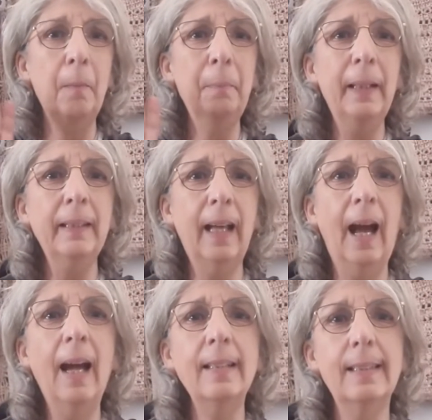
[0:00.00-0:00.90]
But
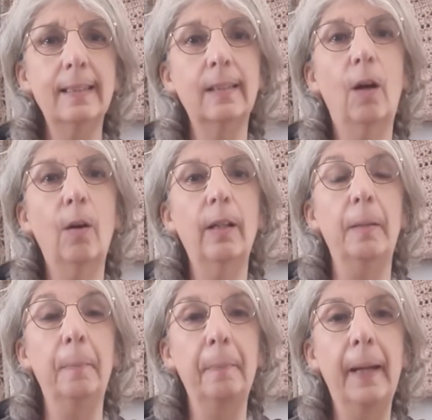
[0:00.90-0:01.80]
I saw
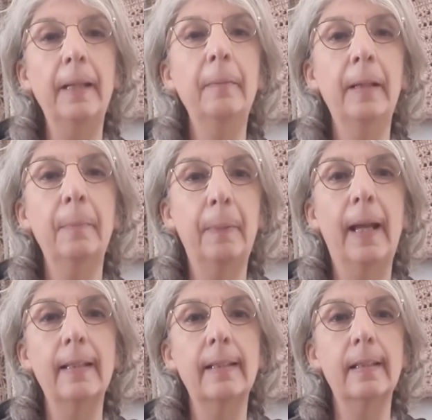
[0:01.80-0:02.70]
in many
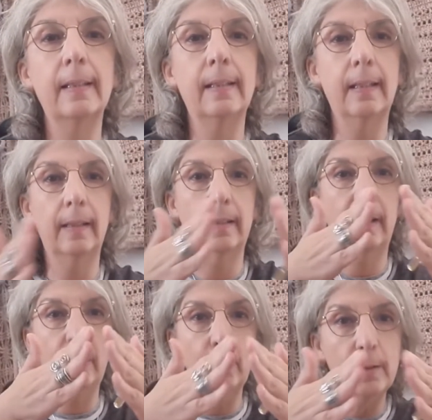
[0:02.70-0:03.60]
places that
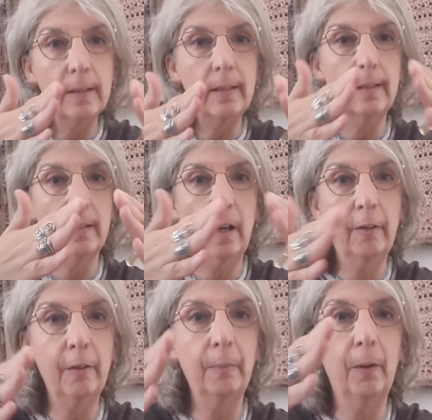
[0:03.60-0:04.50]
they use this
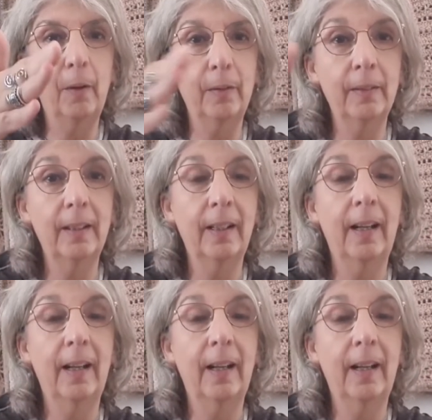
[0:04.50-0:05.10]
herringbone